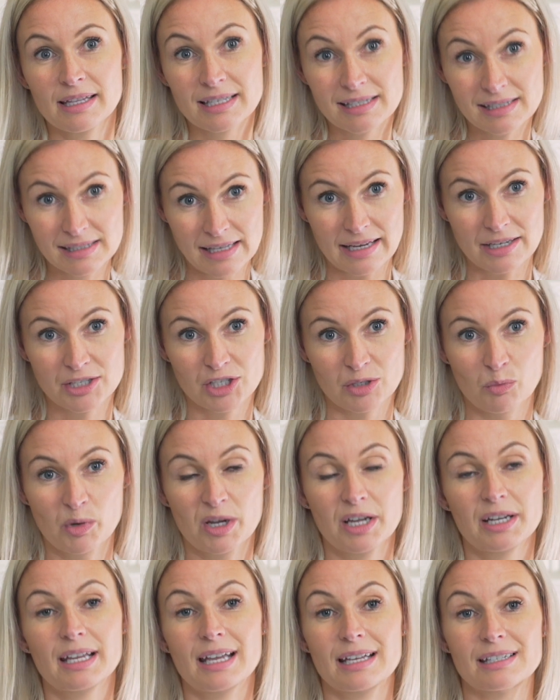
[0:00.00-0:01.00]
in this section
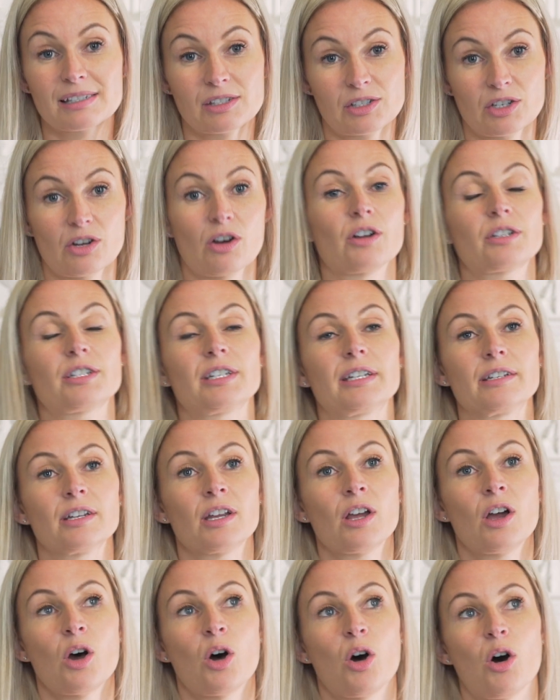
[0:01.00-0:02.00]
we're going to get
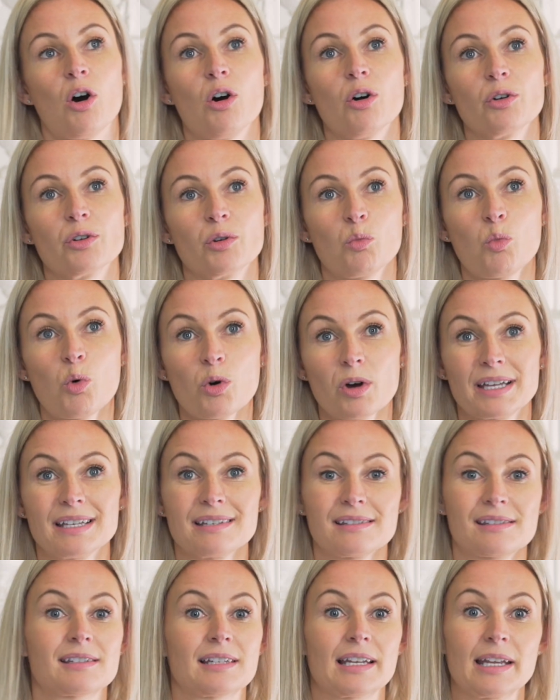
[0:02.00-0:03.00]
started on what
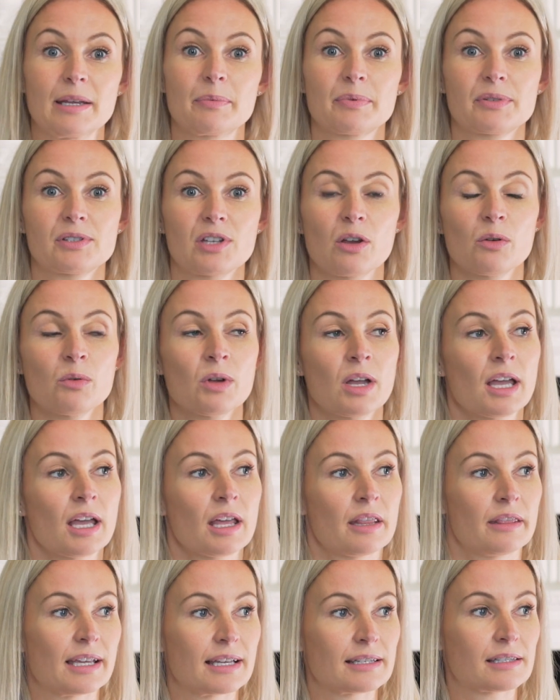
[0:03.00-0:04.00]
is sleep. So
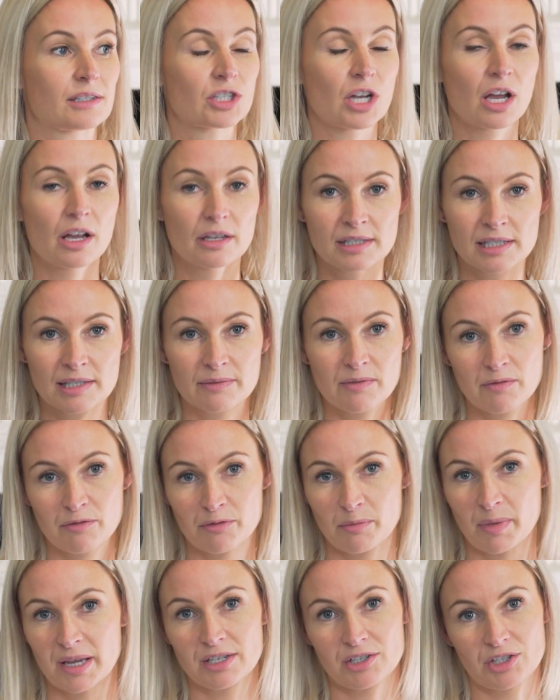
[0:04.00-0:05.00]
there's tons of
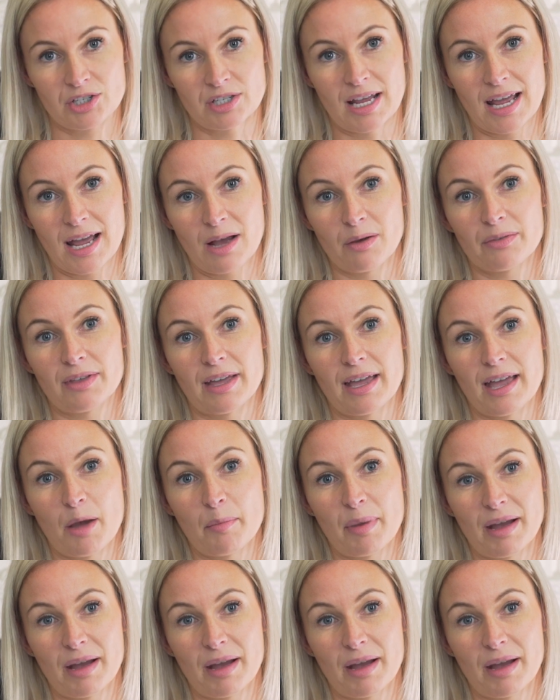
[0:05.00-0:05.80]
information out there